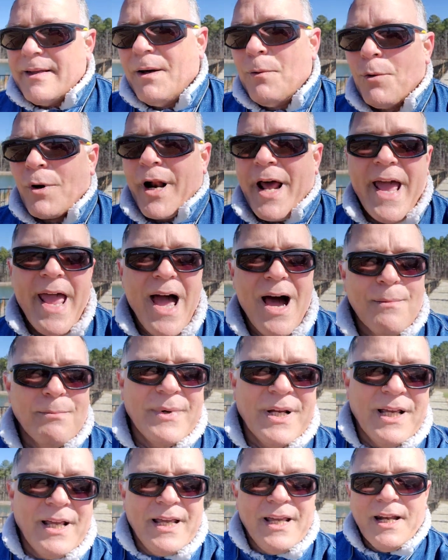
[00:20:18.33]
what I am.
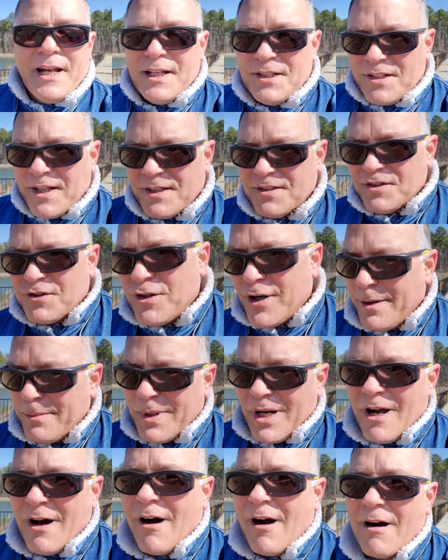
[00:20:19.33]
It is
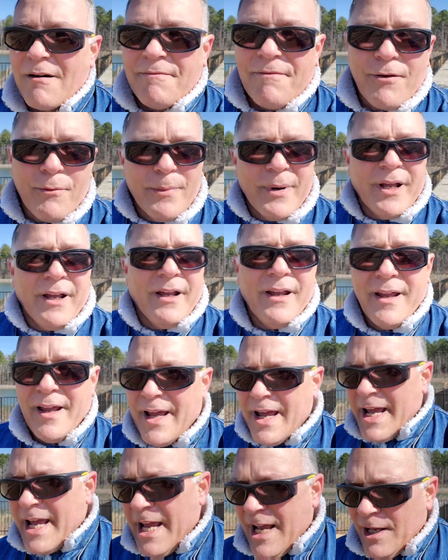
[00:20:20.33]
extremely hard for me
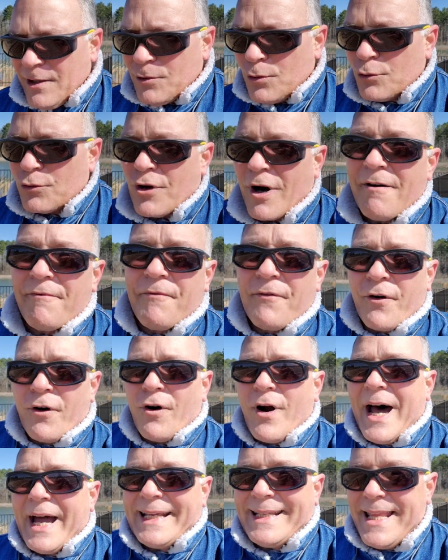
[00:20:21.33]
to
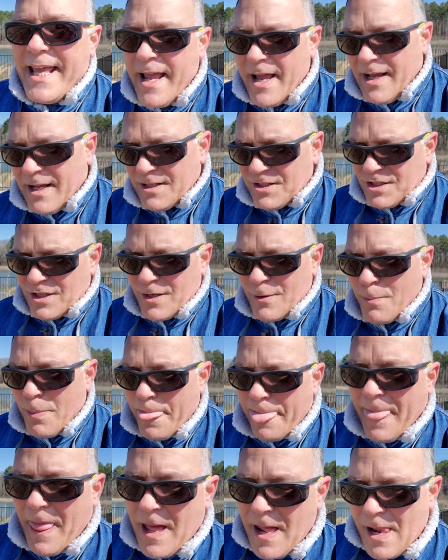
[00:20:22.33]
transfer ideas.
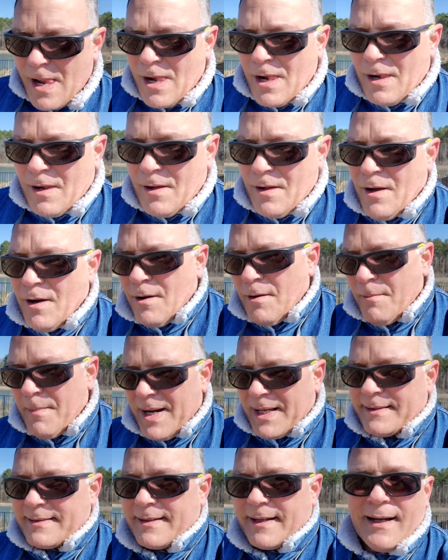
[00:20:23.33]

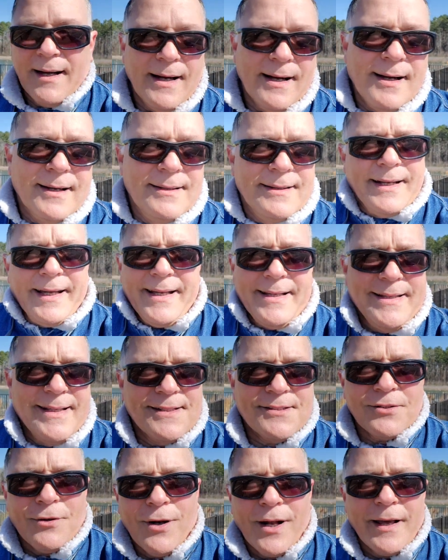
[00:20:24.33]
But hey,
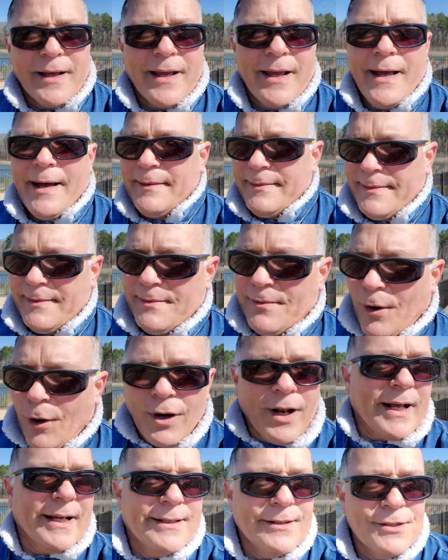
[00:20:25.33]
this is all I
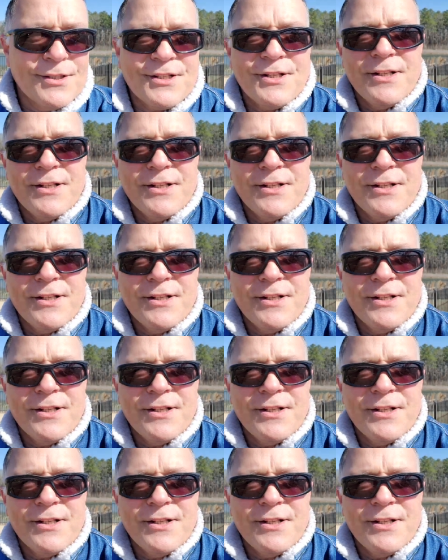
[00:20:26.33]
can do is